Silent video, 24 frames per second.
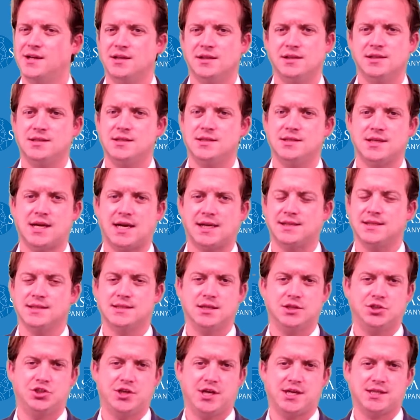This is not to
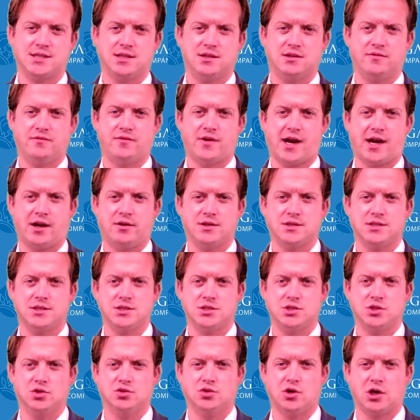suggest that the virus is
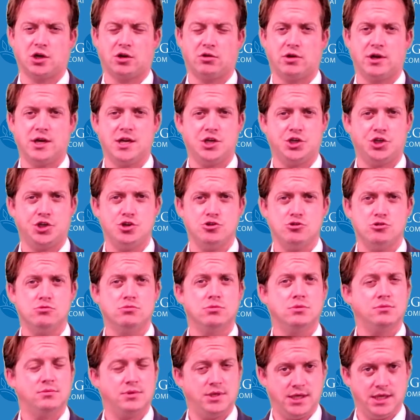no longer an issue,
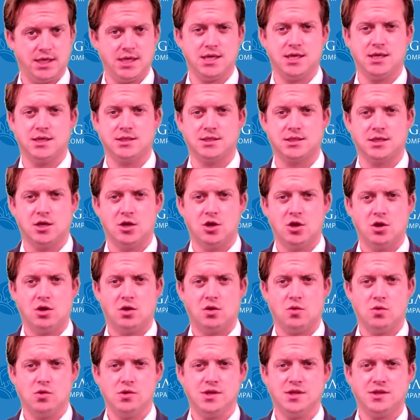it is,
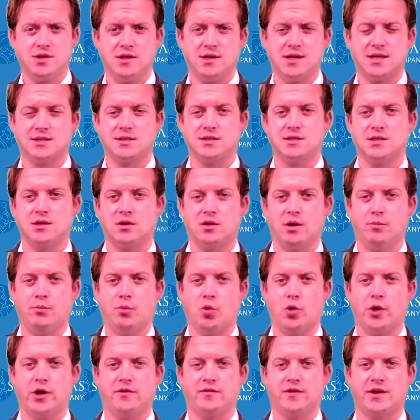or that the necessary
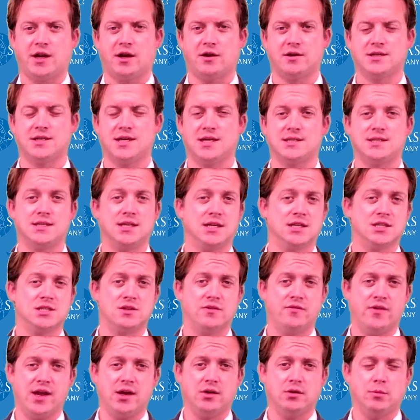point of care testing is
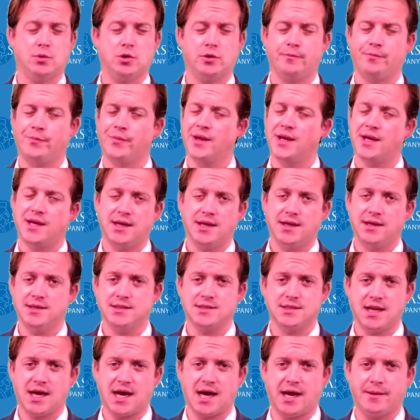available, it is
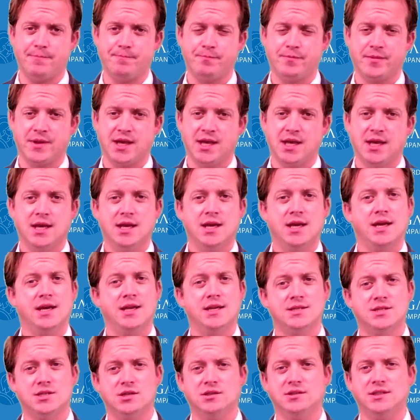not. It
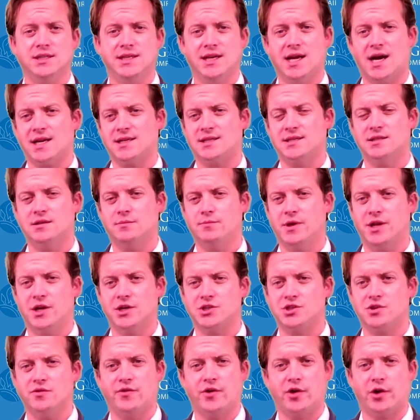is certainly not to
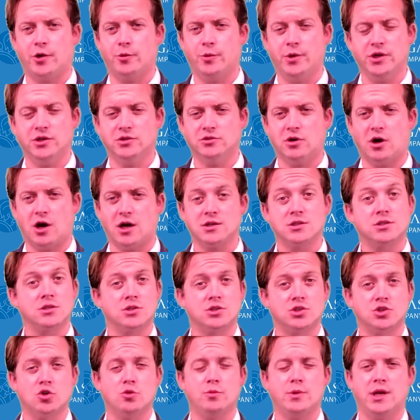diminish the very real loss
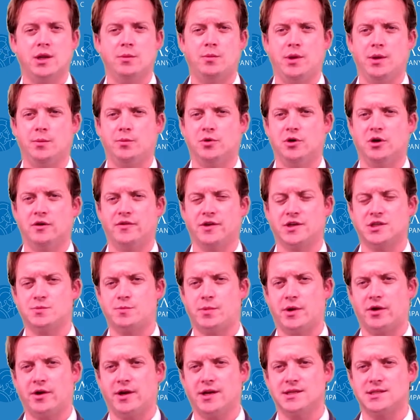so many people have
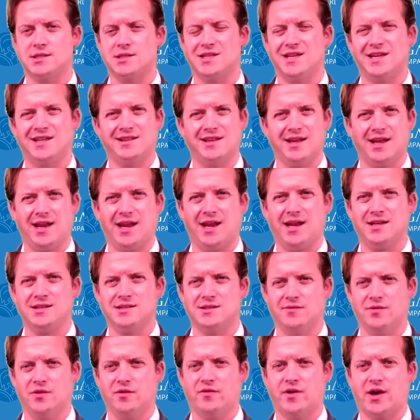experienced at the hands
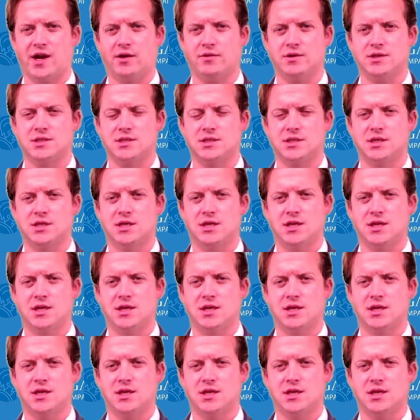of the virus.